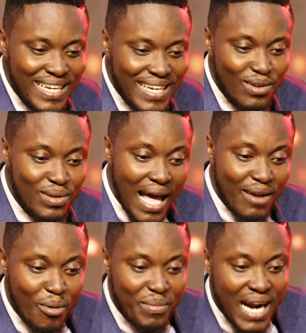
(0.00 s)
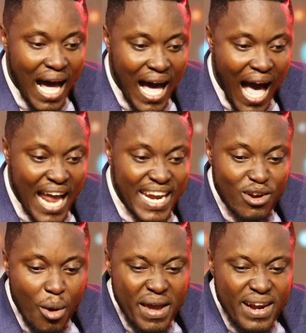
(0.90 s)
He looked like Romila. Are there
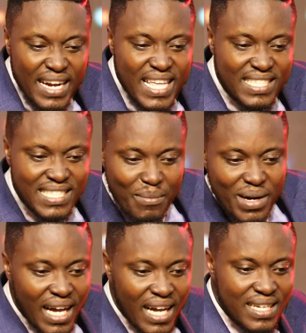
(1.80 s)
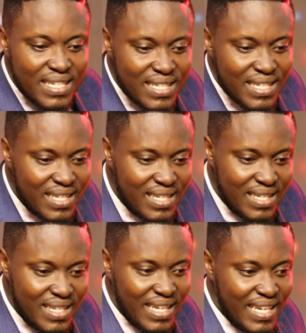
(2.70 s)
not Iranians in America?
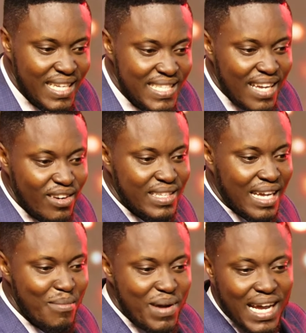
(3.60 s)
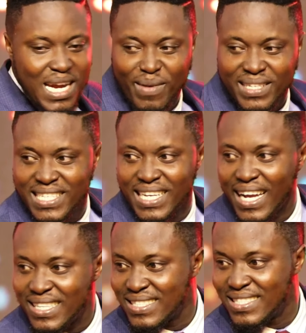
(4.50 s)
Is there not an American embassy in Iraq?
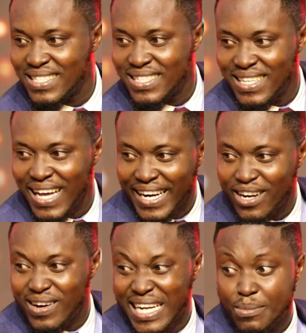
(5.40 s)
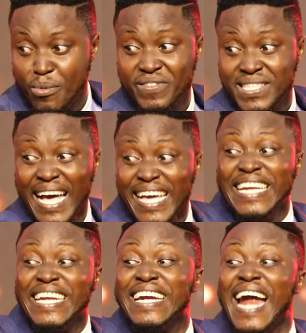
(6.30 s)
Are they not granting people visa
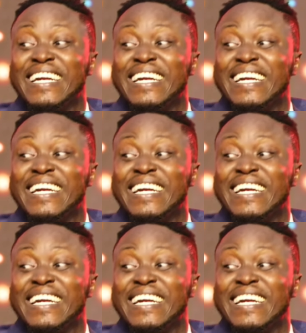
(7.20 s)
in Iraq?